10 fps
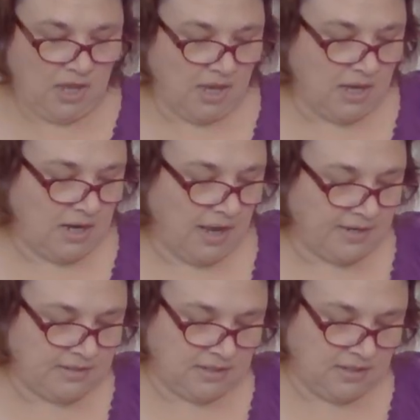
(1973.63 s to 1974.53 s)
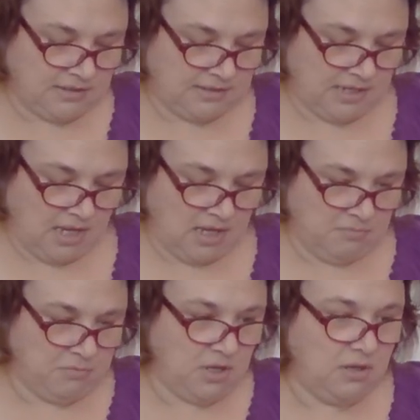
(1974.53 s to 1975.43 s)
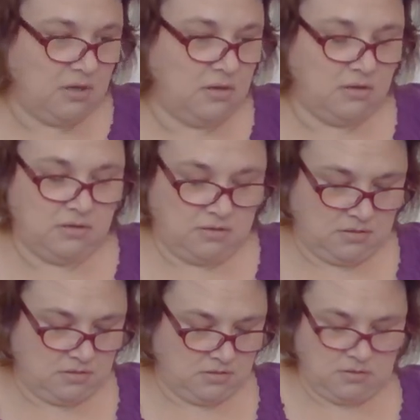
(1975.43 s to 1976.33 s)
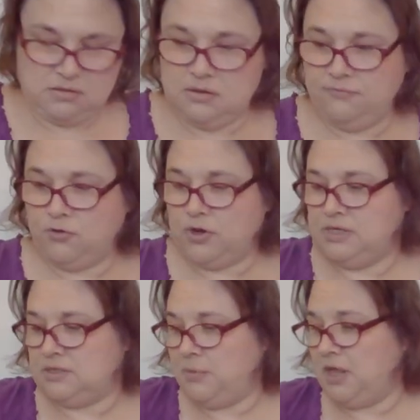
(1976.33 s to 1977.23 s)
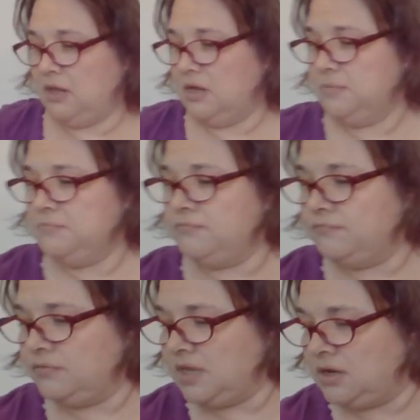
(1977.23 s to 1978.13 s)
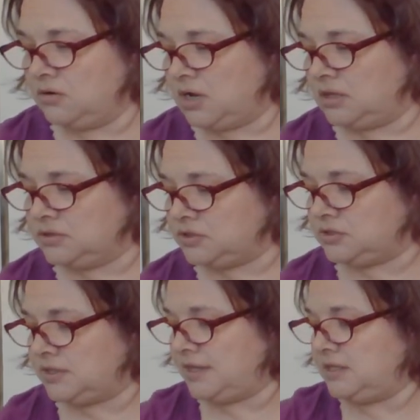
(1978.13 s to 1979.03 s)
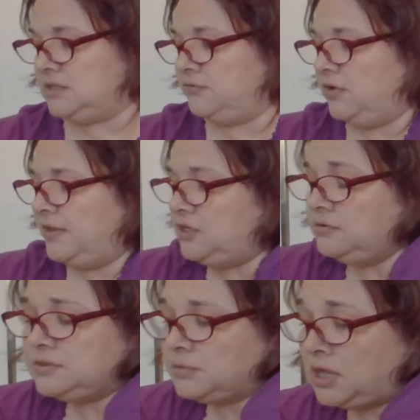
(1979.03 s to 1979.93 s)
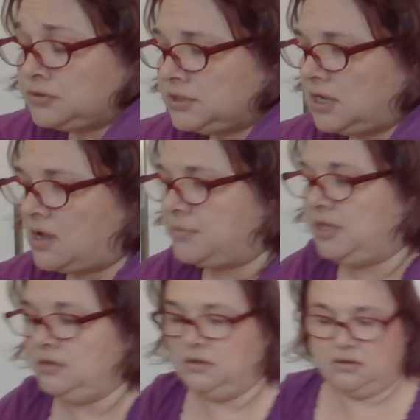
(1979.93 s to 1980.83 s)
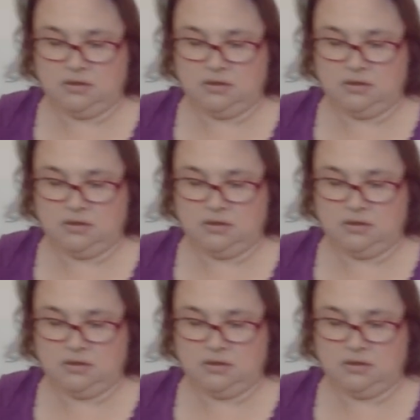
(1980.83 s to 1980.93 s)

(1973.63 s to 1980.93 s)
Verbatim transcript: And I did the same for Isabella, and her colors are slightly different. They do have some colors in common,